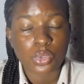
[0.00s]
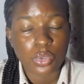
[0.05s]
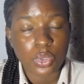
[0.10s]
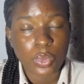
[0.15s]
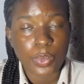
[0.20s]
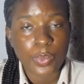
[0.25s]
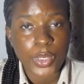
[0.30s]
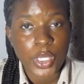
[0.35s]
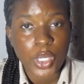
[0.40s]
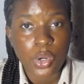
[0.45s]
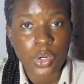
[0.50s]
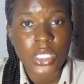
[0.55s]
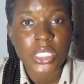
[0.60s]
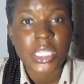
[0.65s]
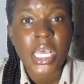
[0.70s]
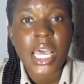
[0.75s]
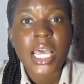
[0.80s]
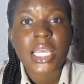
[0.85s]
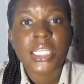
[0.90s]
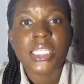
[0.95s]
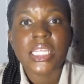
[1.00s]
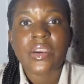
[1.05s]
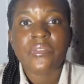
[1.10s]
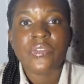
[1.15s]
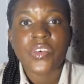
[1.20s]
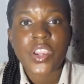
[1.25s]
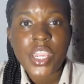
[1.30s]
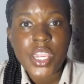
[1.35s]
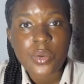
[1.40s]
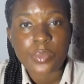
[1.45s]
because they are
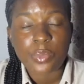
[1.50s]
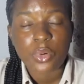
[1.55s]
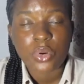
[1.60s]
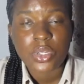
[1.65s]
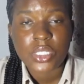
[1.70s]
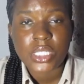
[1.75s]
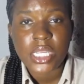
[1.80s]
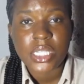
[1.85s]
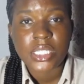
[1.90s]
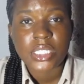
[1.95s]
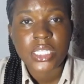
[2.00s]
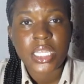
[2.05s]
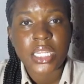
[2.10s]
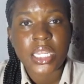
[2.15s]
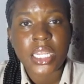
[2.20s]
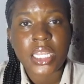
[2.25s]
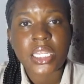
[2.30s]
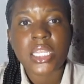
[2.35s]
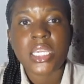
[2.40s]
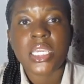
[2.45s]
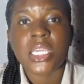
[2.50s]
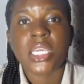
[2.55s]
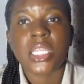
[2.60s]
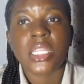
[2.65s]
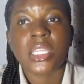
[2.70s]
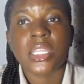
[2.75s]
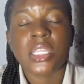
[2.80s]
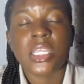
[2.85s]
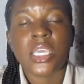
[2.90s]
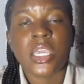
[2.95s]
very important. And then in
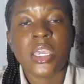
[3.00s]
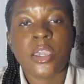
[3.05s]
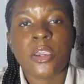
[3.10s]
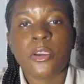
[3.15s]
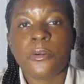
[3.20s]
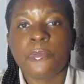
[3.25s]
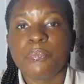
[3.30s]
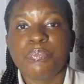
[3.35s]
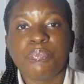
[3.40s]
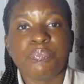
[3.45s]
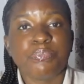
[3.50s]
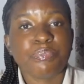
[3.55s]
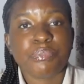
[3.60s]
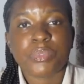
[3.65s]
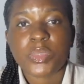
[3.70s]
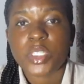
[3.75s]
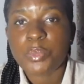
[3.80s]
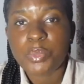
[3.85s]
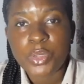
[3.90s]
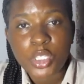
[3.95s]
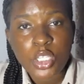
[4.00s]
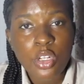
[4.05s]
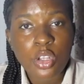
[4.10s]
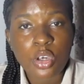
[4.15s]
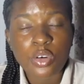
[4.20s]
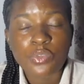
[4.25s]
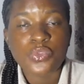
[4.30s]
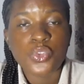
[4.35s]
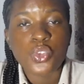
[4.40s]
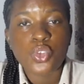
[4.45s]
the middle
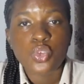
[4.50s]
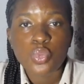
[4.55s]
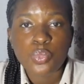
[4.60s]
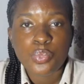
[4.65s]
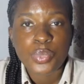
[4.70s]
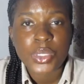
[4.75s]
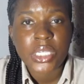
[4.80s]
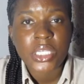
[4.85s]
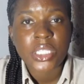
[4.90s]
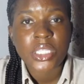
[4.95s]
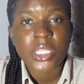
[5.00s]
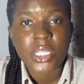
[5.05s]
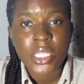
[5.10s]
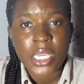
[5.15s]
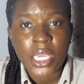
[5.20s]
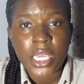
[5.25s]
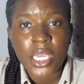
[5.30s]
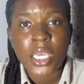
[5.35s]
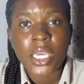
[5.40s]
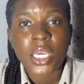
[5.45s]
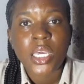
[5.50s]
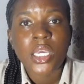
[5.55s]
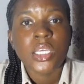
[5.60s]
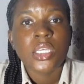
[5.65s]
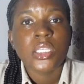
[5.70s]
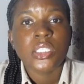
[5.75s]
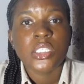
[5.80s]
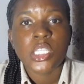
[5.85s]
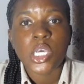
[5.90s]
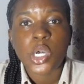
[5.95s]
of you being there,
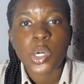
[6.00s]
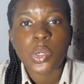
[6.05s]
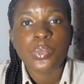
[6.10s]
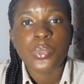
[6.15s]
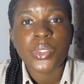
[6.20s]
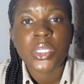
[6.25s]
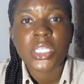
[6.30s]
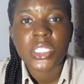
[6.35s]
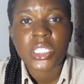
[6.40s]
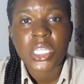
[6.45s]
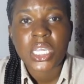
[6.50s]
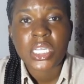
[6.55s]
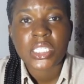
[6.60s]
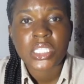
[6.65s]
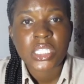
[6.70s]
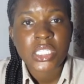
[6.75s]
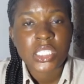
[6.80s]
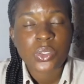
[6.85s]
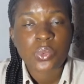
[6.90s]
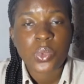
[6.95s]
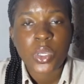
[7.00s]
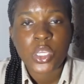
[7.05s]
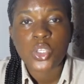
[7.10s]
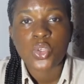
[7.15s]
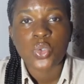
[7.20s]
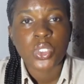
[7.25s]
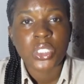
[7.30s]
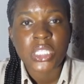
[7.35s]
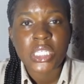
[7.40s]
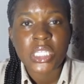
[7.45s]
there will be instances where you
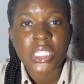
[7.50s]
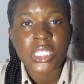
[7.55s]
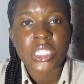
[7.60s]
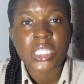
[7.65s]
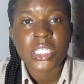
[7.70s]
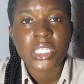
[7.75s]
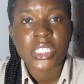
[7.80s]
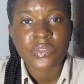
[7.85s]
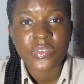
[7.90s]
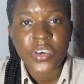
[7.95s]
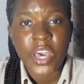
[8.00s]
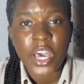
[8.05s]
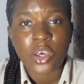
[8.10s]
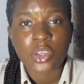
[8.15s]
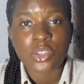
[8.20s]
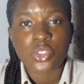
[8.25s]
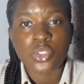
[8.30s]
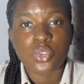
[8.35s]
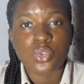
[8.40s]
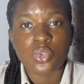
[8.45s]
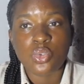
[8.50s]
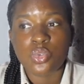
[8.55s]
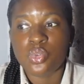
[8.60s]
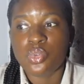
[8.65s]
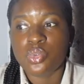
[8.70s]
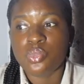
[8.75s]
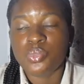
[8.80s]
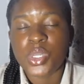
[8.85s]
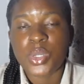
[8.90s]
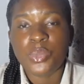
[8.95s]
need these files to
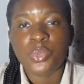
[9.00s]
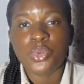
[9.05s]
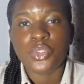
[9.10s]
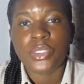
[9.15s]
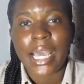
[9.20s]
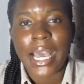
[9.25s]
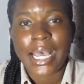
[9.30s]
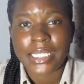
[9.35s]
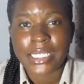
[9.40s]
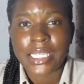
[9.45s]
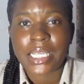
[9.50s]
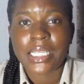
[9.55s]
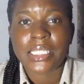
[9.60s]
be able to access